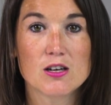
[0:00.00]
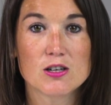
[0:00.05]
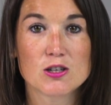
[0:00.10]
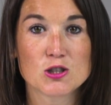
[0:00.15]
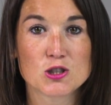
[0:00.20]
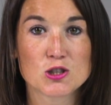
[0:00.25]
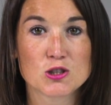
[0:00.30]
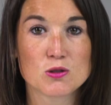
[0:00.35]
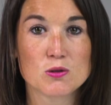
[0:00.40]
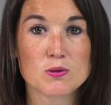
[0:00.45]

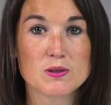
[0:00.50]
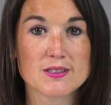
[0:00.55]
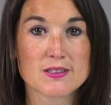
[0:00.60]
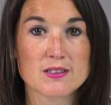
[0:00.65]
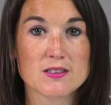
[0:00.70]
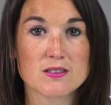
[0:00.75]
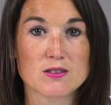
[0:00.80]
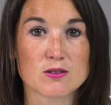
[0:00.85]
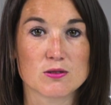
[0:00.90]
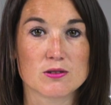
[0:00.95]
You should always
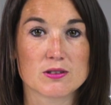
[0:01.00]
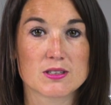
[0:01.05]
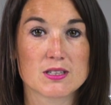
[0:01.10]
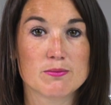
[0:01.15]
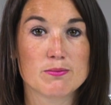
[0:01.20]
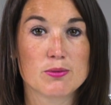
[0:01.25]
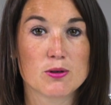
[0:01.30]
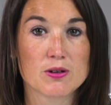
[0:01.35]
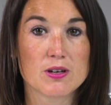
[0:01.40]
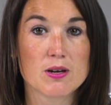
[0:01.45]
consult
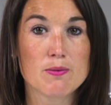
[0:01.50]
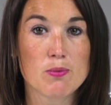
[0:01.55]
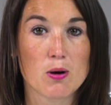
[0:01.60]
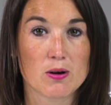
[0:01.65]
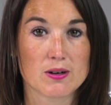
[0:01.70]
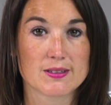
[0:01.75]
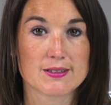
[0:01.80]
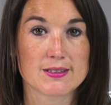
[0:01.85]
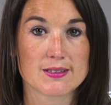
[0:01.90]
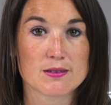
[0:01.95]
employer
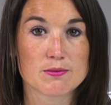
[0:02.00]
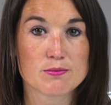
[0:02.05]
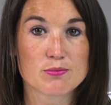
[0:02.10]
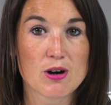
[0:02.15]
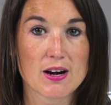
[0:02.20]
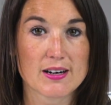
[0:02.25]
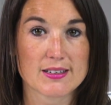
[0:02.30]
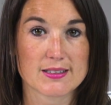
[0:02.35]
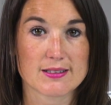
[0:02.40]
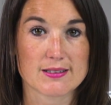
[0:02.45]
policies and
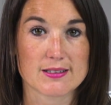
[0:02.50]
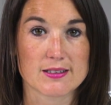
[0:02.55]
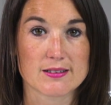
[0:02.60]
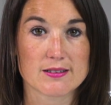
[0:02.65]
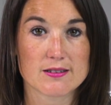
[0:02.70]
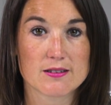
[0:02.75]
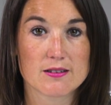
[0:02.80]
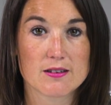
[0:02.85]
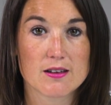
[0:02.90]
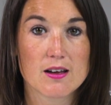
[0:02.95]

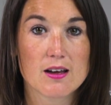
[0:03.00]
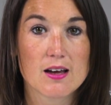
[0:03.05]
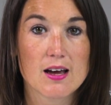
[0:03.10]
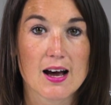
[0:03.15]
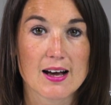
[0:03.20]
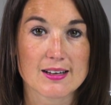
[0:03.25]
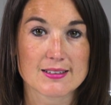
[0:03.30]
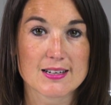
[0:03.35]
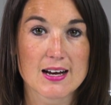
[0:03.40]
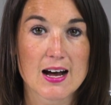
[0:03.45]
practices
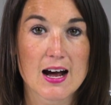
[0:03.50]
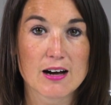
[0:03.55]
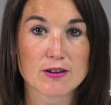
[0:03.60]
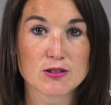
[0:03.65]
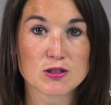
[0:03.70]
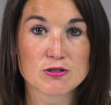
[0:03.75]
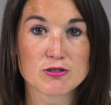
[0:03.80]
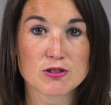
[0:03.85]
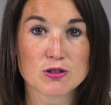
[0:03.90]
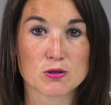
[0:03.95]
as to how
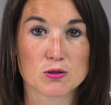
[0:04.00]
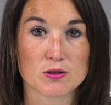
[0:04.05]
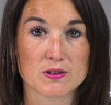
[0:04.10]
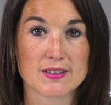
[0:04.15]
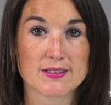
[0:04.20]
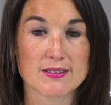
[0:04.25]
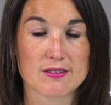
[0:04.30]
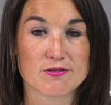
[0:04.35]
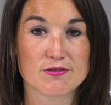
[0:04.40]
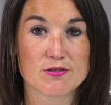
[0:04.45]
to record
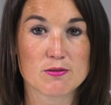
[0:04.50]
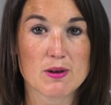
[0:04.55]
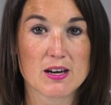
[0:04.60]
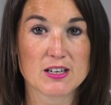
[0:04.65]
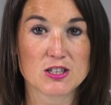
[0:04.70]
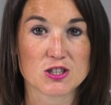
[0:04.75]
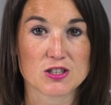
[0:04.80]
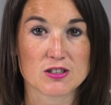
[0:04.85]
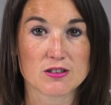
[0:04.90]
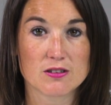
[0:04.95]
this
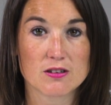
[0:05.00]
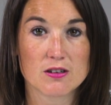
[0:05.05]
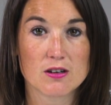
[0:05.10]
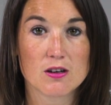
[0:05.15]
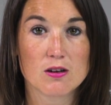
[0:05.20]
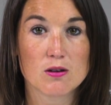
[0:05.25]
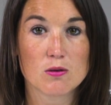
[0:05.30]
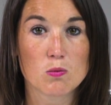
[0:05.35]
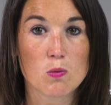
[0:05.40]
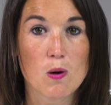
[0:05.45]
information,
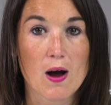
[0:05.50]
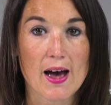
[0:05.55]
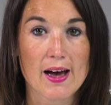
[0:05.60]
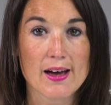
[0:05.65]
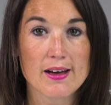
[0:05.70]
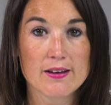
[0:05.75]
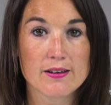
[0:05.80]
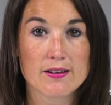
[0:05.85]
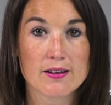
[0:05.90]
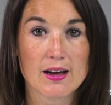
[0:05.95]

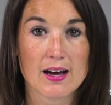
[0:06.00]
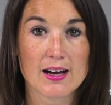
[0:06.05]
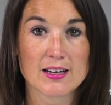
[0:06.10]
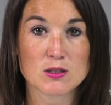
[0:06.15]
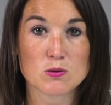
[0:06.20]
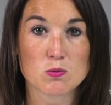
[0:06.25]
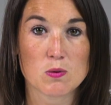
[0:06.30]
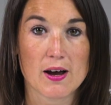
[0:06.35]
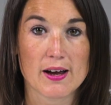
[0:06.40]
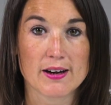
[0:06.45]
where
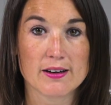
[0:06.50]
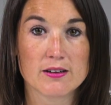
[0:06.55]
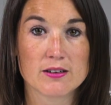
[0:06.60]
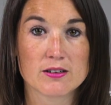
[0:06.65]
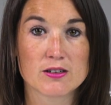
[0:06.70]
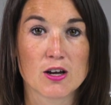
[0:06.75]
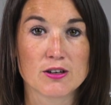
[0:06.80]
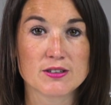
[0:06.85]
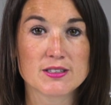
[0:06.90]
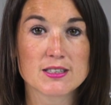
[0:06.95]
and when,
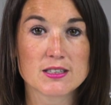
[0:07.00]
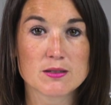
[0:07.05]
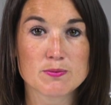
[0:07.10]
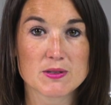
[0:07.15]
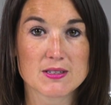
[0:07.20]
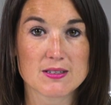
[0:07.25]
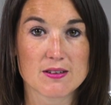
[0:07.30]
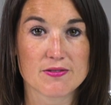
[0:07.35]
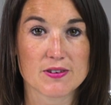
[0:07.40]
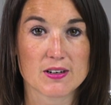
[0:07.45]
noting
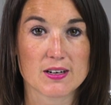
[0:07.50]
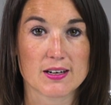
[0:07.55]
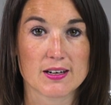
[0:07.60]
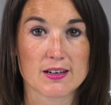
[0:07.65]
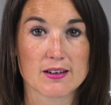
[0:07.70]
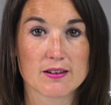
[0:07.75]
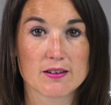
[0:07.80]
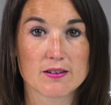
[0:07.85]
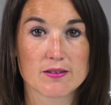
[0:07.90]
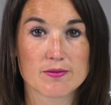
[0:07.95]
specifically.